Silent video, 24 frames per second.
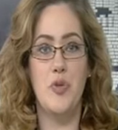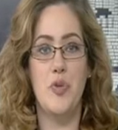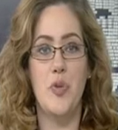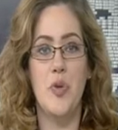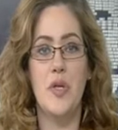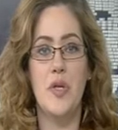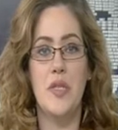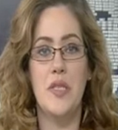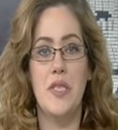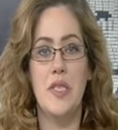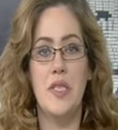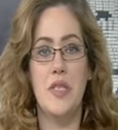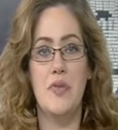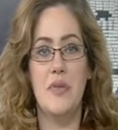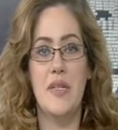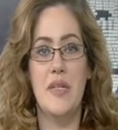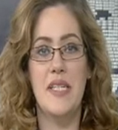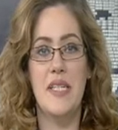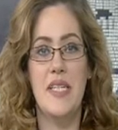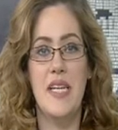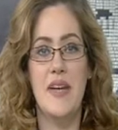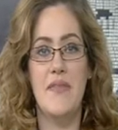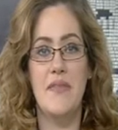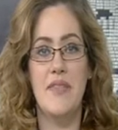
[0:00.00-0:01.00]
issued Royal
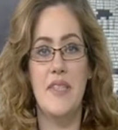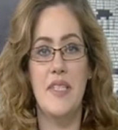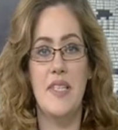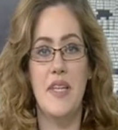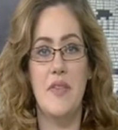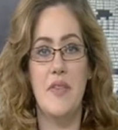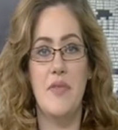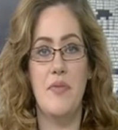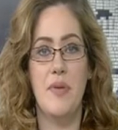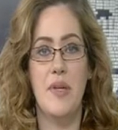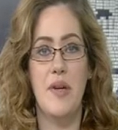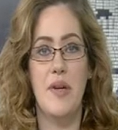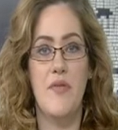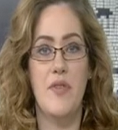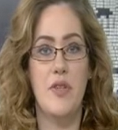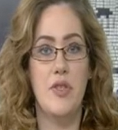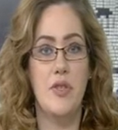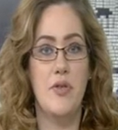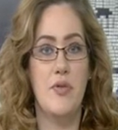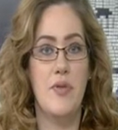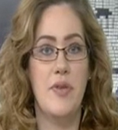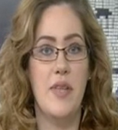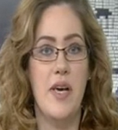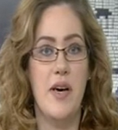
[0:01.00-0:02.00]
Decree 73
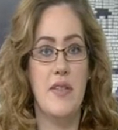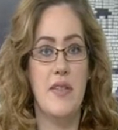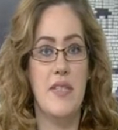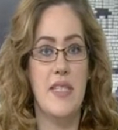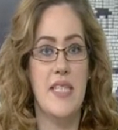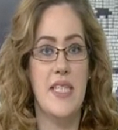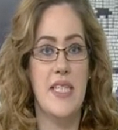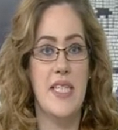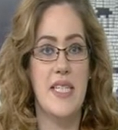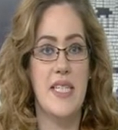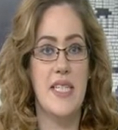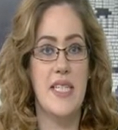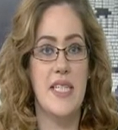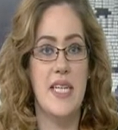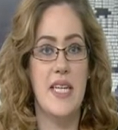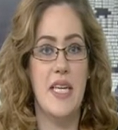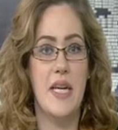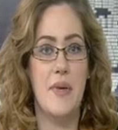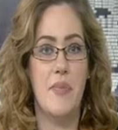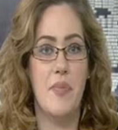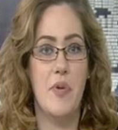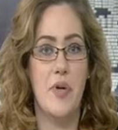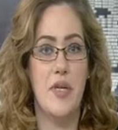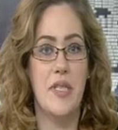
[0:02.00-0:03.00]
for
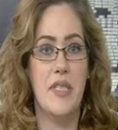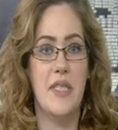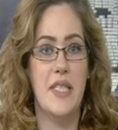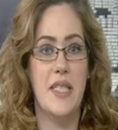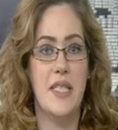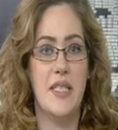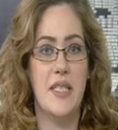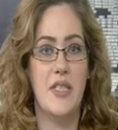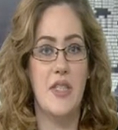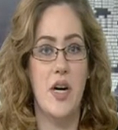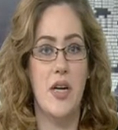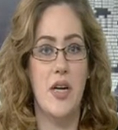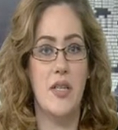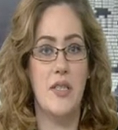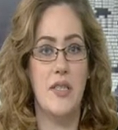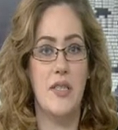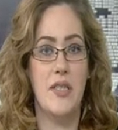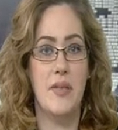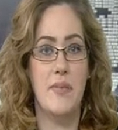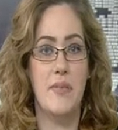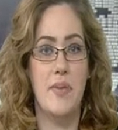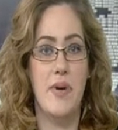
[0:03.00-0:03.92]
2016 appointing Dr.